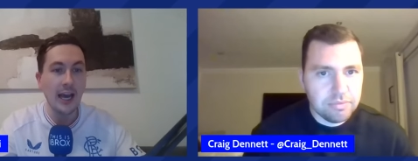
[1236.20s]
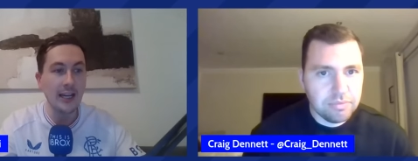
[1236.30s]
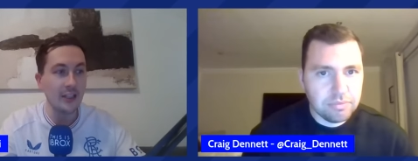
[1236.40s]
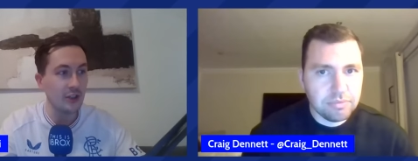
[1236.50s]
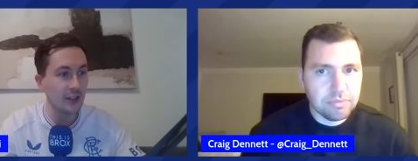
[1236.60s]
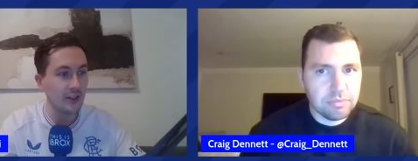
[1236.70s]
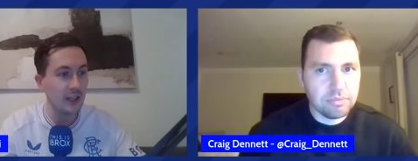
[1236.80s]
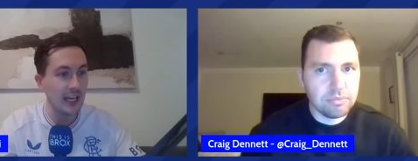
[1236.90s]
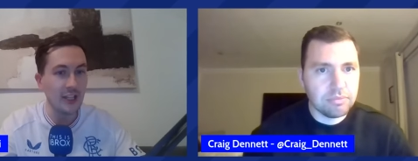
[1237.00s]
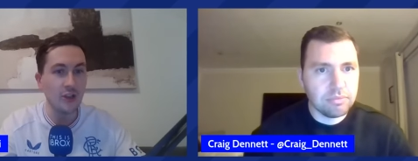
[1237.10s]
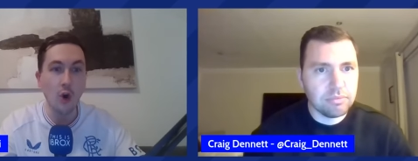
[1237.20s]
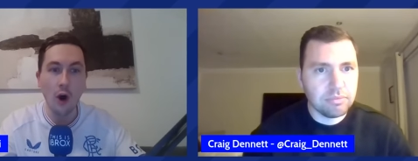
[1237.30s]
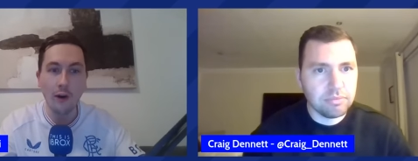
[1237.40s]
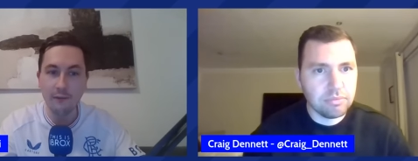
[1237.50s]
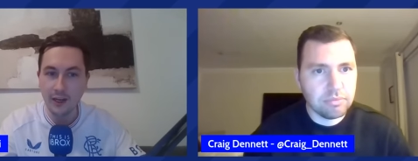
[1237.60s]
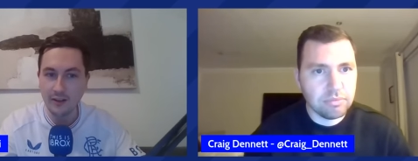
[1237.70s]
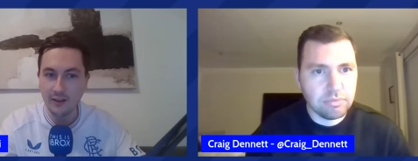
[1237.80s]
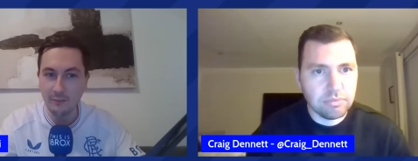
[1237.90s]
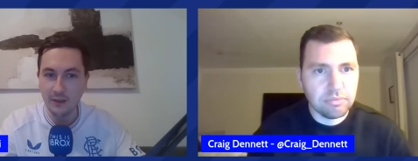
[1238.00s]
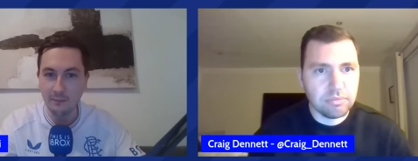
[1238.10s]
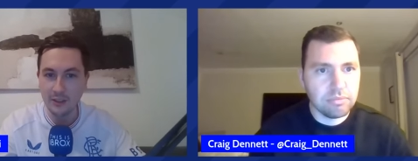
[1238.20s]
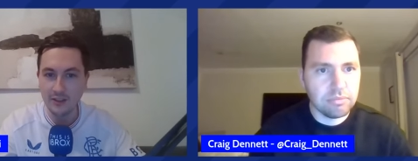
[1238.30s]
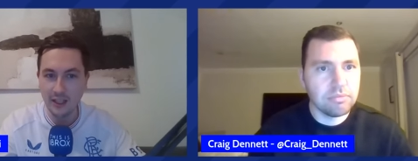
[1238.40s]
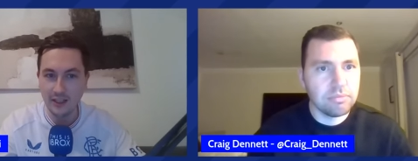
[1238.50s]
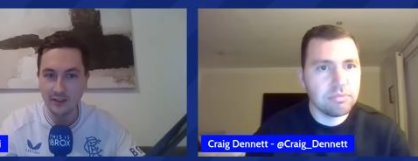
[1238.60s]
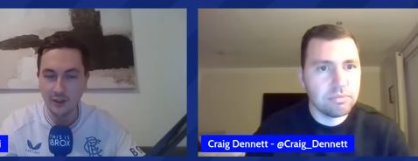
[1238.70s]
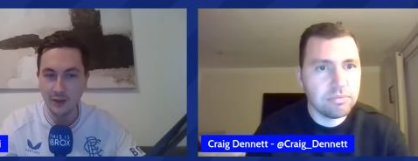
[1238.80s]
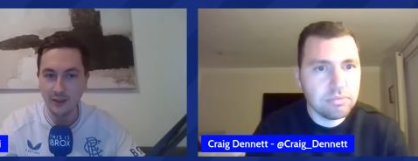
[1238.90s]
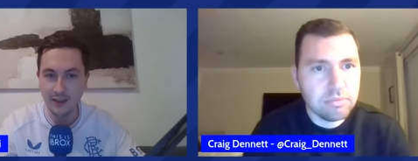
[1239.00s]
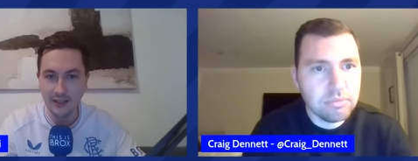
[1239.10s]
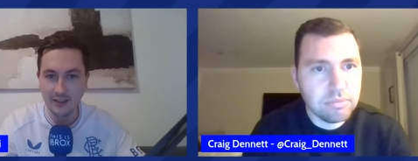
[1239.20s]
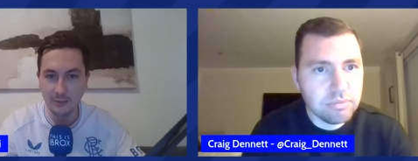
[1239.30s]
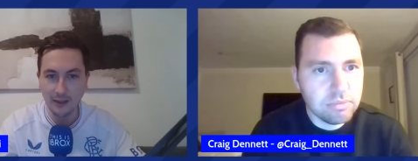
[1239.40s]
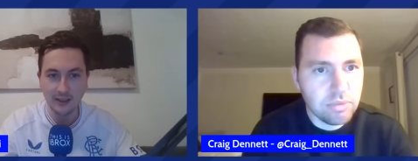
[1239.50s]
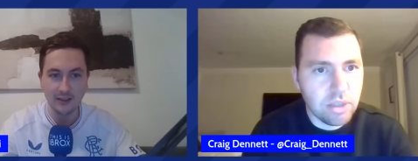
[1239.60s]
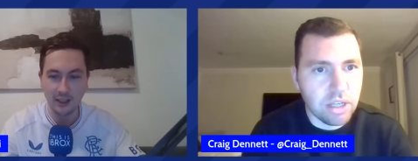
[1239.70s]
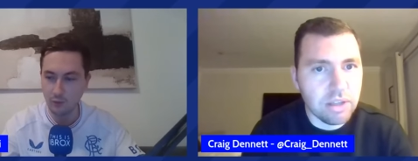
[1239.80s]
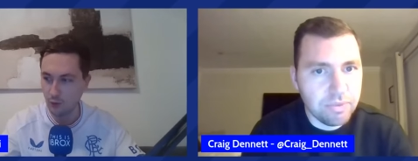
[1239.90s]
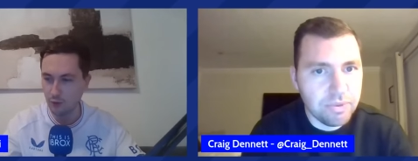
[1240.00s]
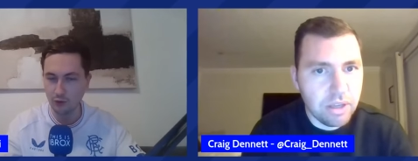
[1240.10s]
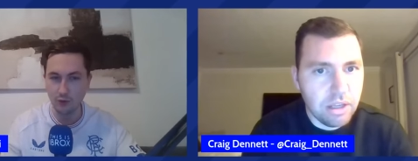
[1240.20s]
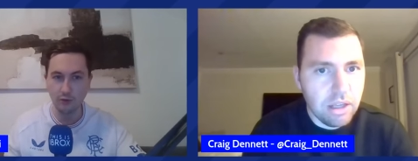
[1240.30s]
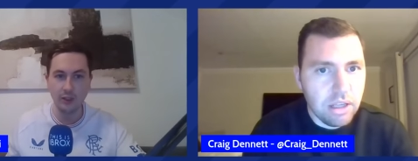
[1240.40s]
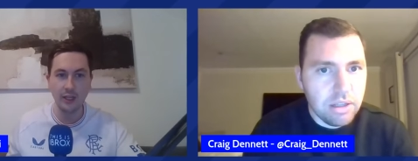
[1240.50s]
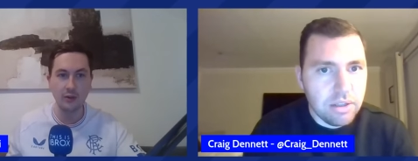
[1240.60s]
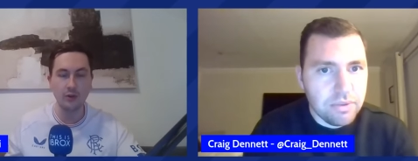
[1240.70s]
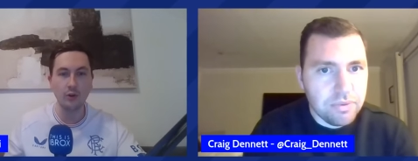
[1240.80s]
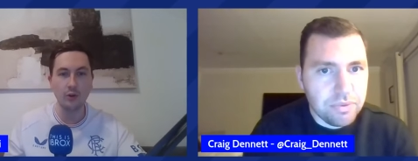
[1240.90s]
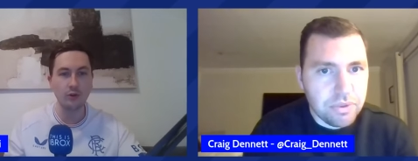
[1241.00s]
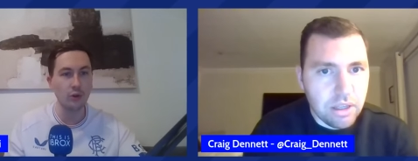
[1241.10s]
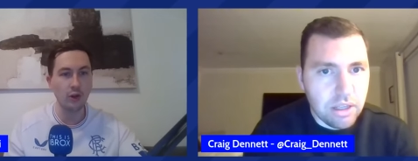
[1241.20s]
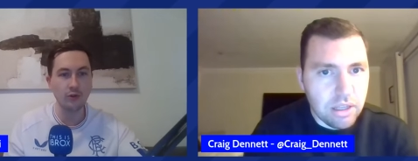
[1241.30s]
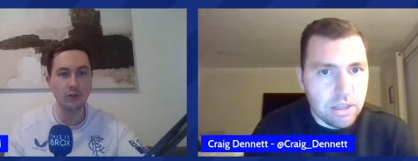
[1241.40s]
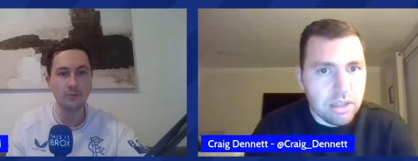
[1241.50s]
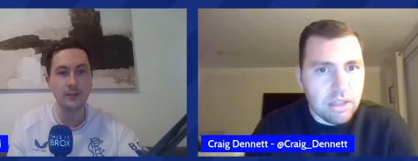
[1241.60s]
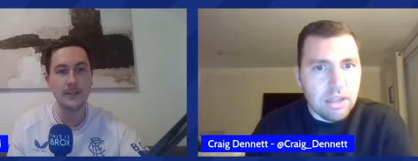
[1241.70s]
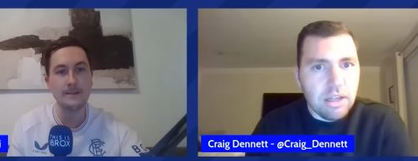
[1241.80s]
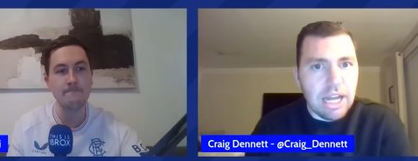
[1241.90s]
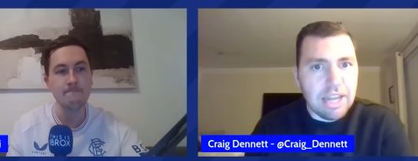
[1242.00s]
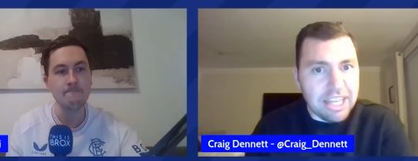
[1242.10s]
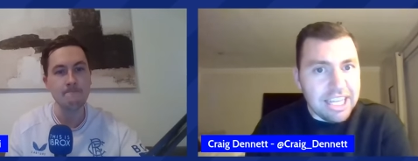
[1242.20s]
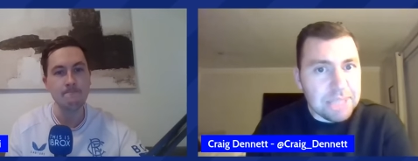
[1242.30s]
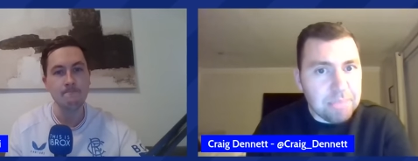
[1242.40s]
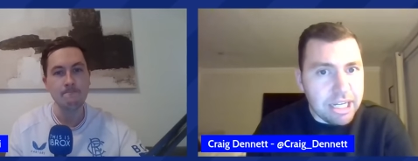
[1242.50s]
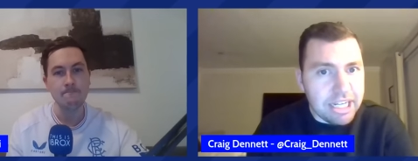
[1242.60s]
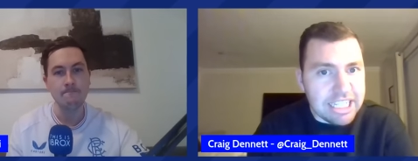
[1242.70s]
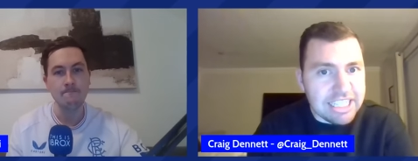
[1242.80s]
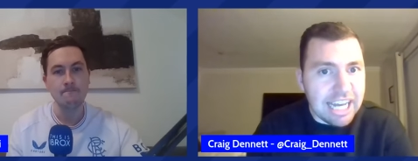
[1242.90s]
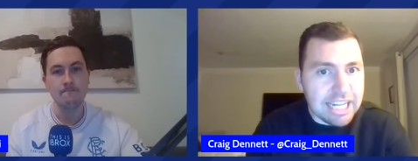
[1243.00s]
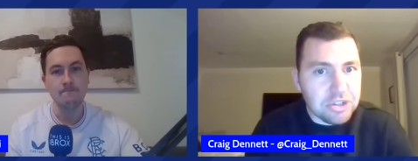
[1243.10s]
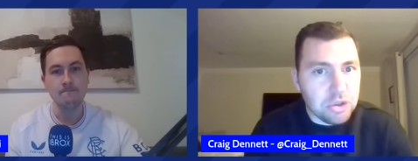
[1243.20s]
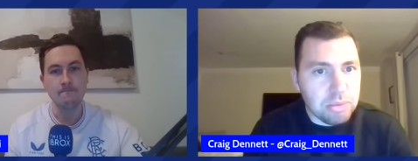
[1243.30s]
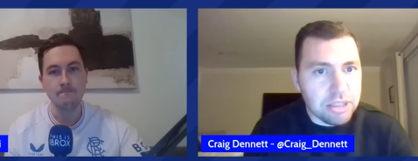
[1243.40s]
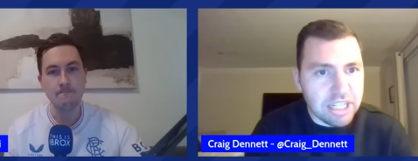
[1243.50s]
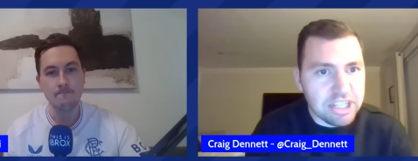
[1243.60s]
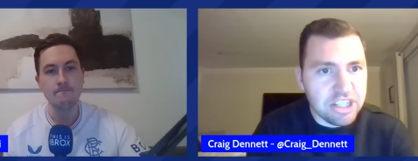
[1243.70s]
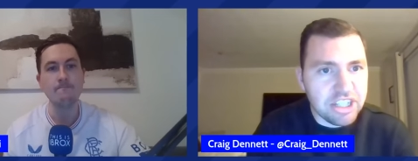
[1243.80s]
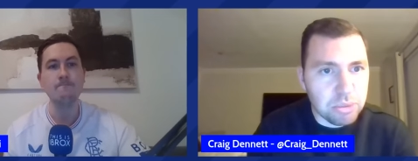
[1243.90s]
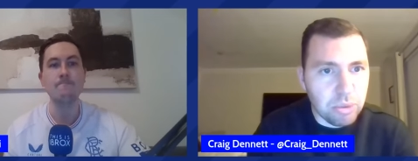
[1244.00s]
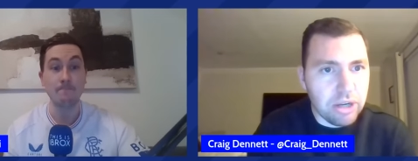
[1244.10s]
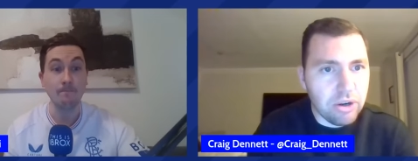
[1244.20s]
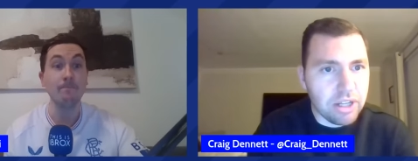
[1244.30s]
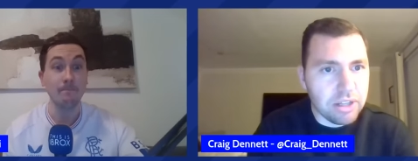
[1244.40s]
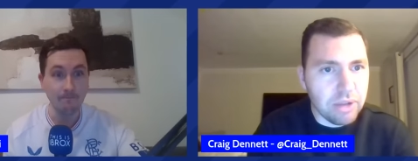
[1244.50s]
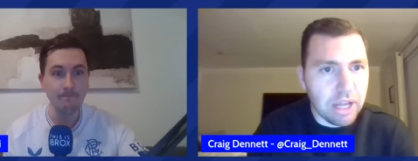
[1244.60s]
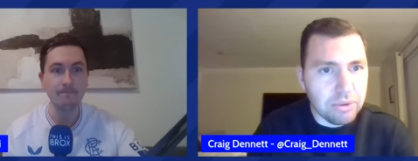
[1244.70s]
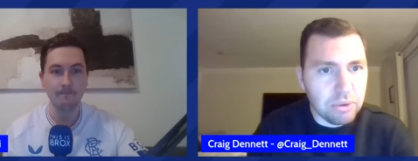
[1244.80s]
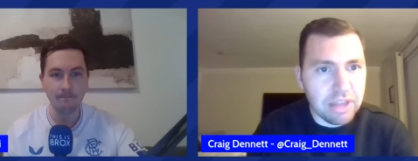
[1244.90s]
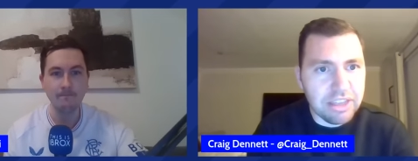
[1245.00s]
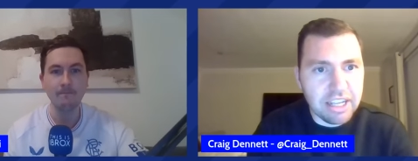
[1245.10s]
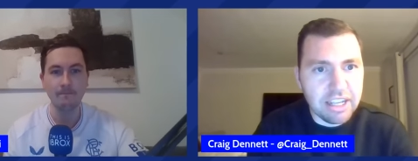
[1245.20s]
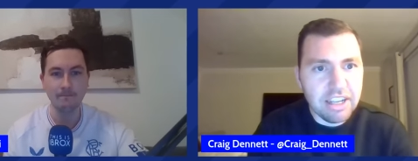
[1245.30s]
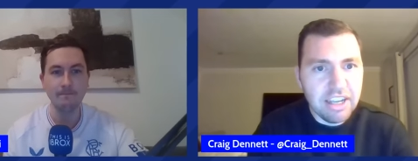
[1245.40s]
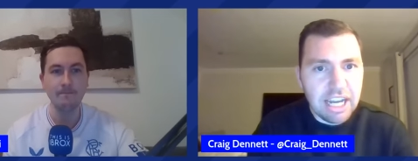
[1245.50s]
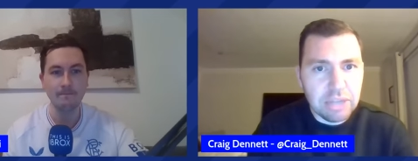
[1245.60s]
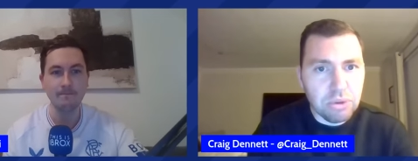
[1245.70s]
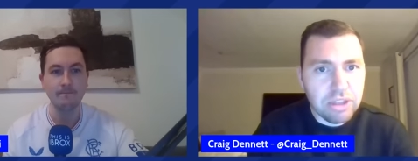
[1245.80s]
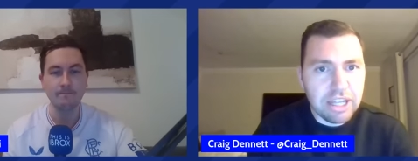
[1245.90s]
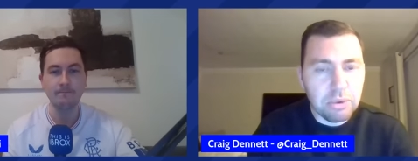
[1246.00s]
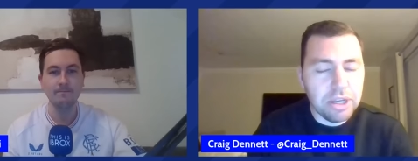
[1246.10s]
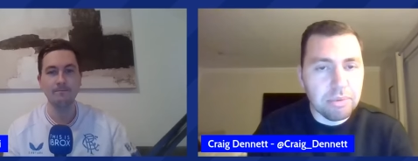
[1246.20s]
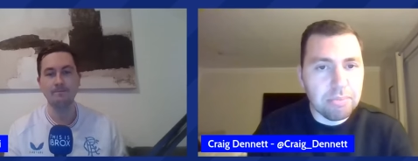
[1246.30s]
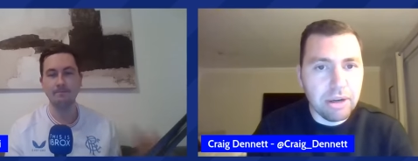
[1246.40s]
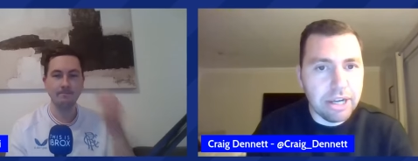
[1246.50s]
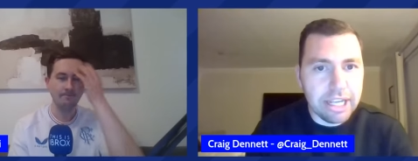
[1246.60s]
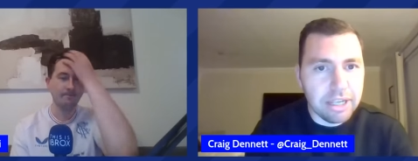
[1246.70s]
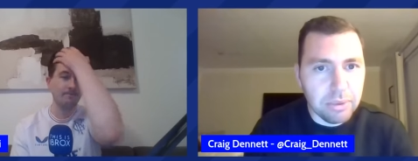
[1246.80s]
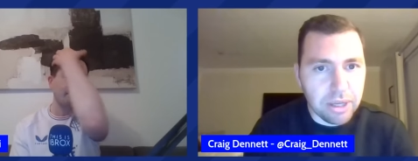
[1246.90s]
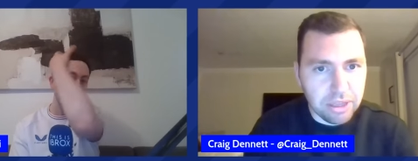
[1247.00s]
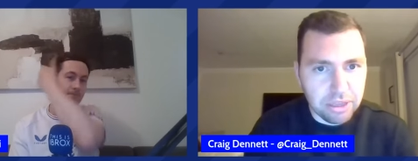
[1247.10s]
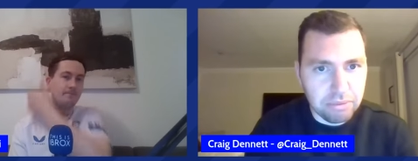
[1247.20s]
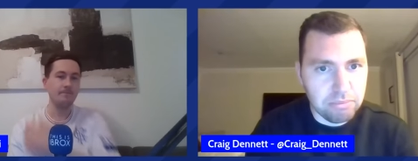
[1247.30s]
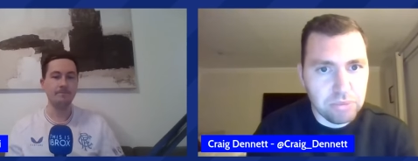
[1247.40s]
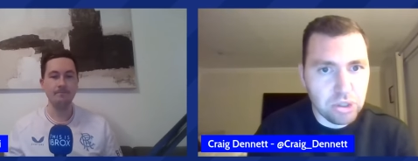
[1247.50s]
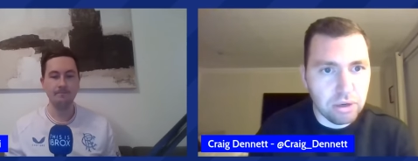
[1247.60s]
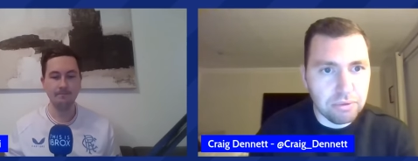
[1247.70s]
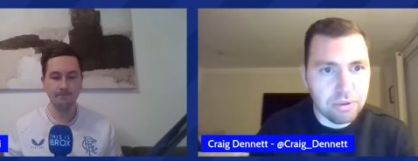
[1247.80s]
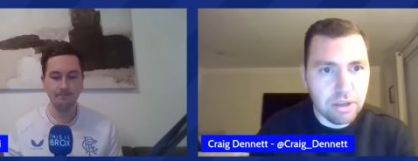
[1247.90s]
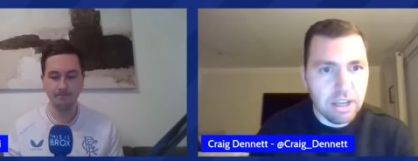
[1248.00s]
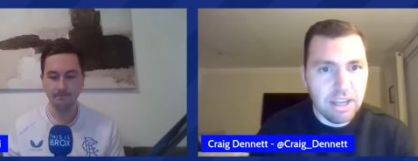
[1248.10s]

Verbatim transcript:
Speaker 1: and he just he's not afraid to make mistakes now. I think that's the biggest thing. What was your take on, on John Lundstrom tonight? I
Speaker 2: think he's playing in his natural position as well. I don't, I don't I think I don't think we are playing with sort of